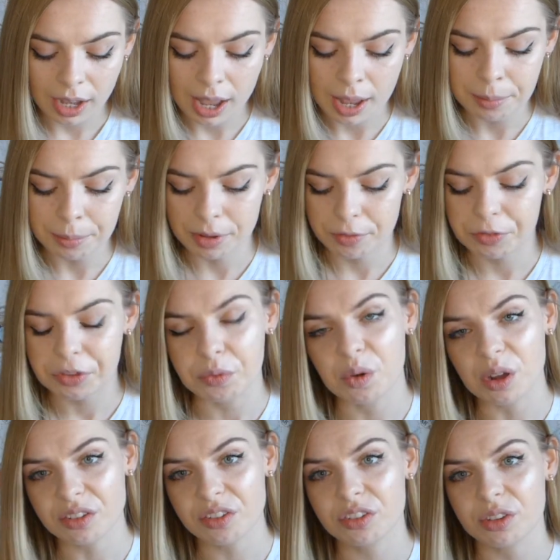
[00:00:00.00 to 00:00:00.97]
um, if you
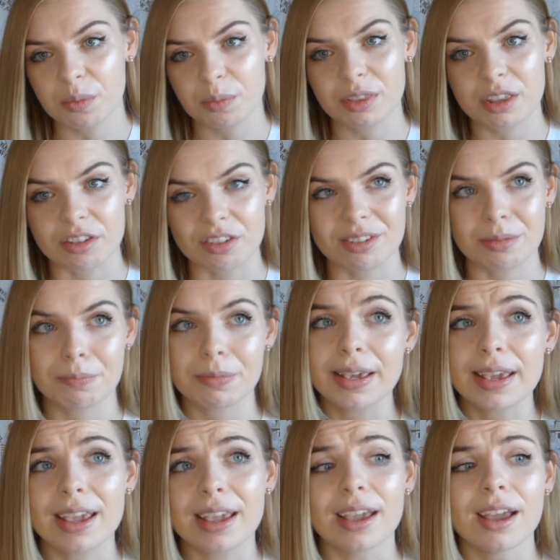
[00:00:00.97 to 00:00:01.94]
want something to
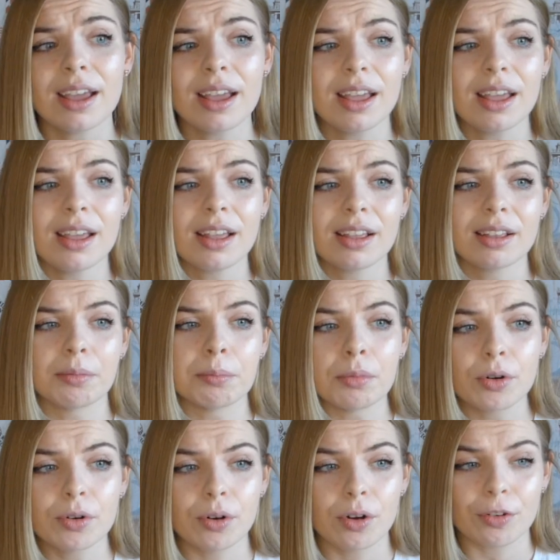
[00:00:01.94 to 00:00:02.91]
be
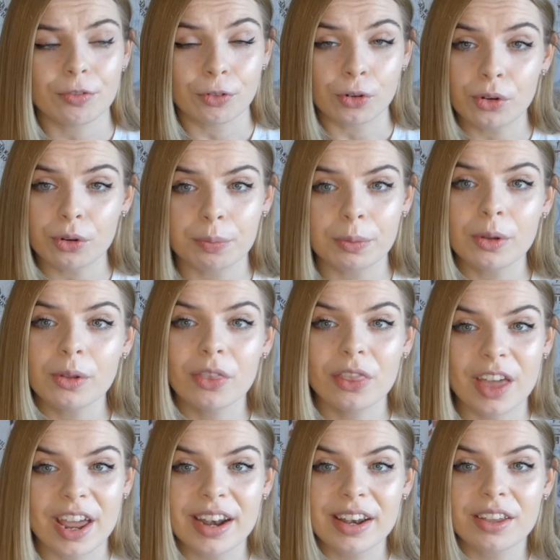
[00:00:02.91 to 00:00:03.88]
more
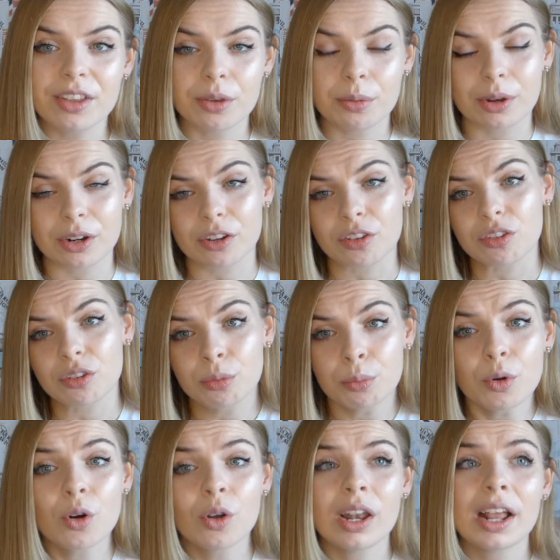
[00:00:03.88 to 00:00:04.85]
affordable, then you want a
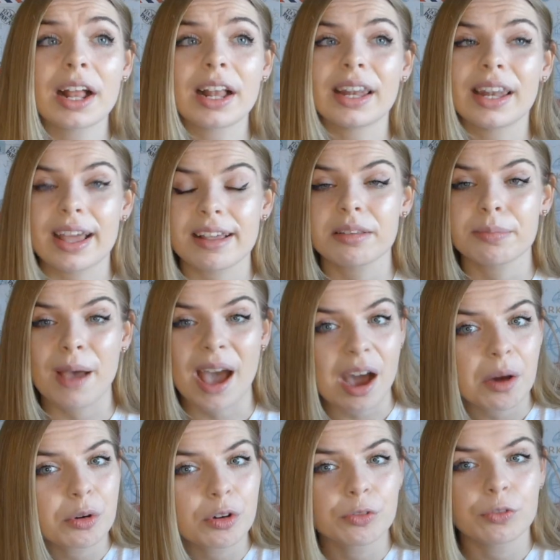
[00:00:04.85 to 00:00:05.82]
smaller, less
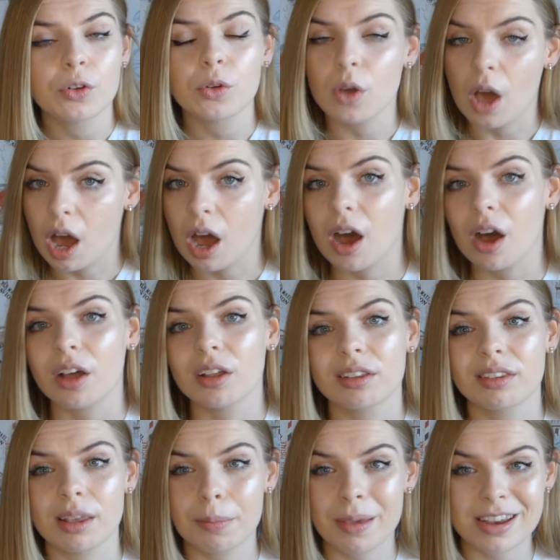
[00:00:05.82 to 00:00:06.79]
powerful car.
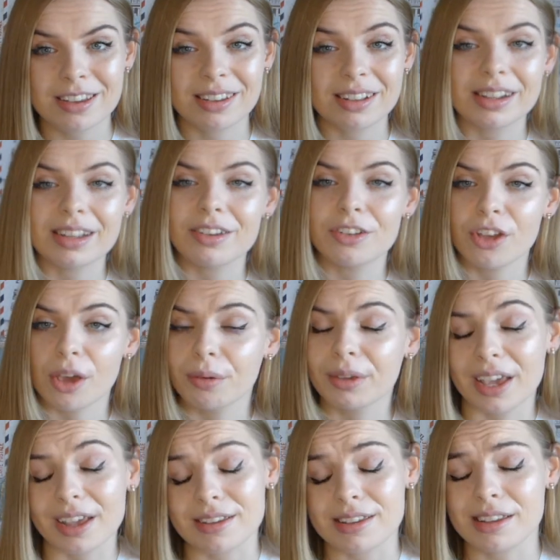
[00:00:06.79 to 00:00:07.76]
So basically
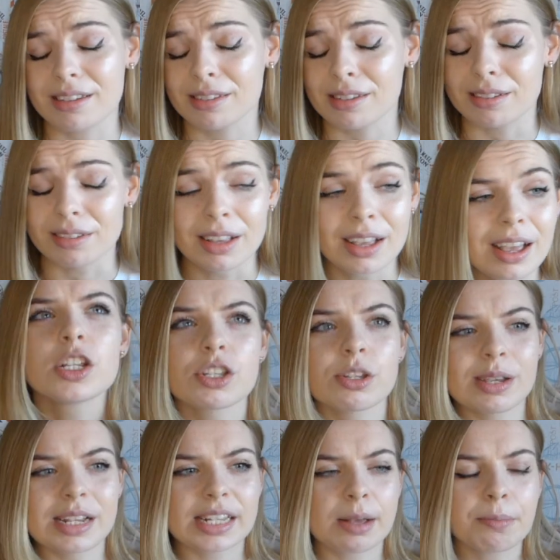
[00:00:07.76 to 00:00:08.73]
don't get a diesel.
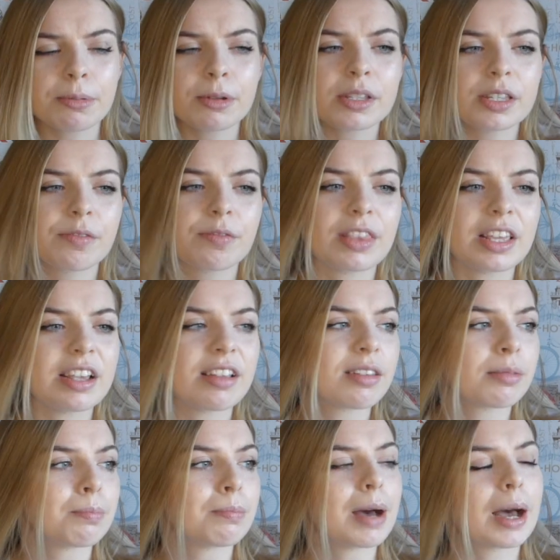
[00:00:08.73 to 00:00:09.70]
So examples of
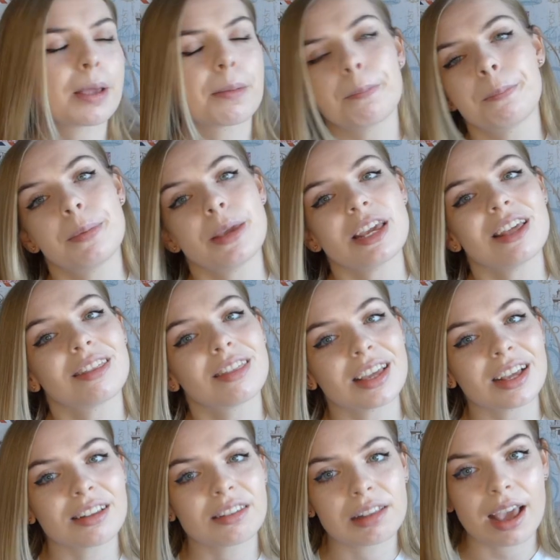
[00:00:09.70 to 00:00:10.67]
these might be
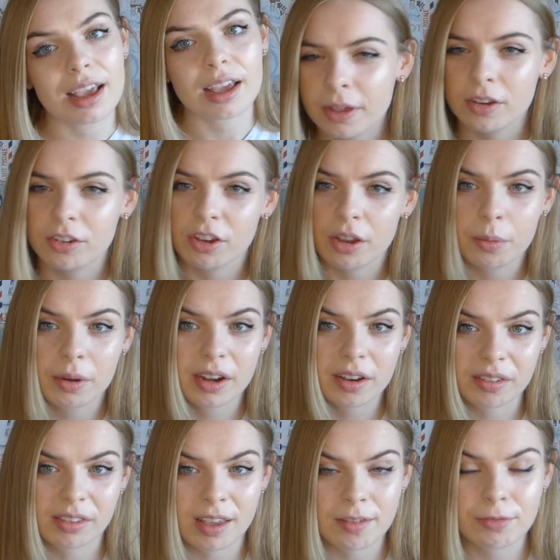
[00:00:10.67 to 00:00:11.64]
things like Peugeot one
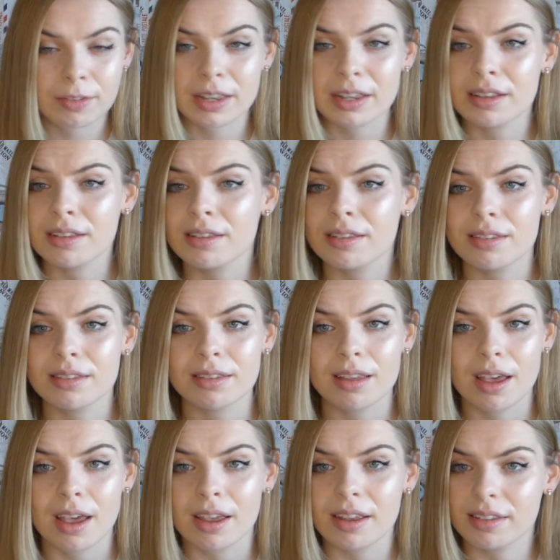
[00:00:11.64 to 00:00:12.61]
oh
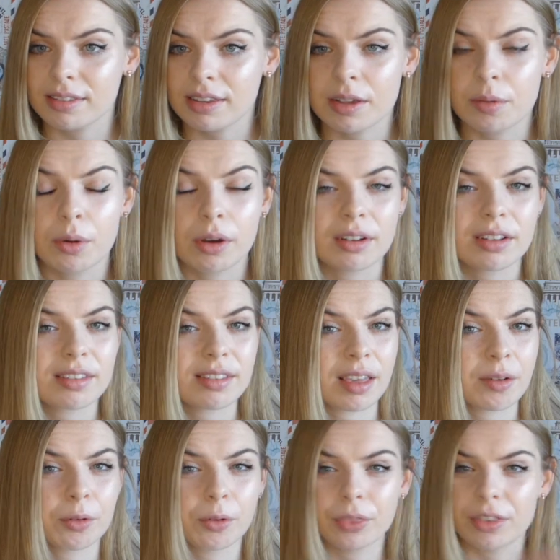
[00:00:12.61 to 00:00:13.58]
sevens, uh, C ones,
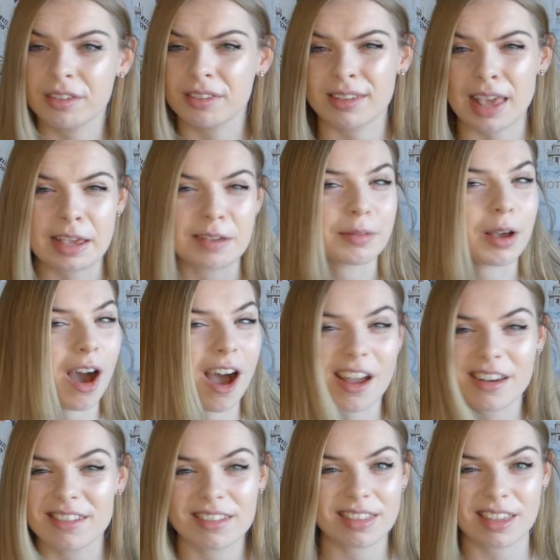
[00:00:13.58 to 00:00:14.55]
they're all the same
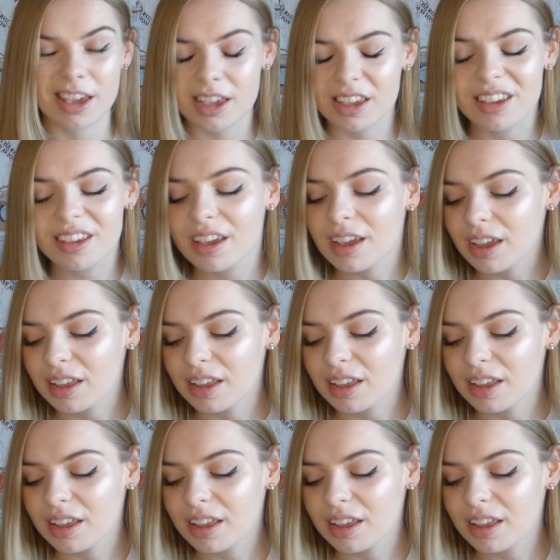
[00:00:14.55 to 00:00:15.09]
kind of thing.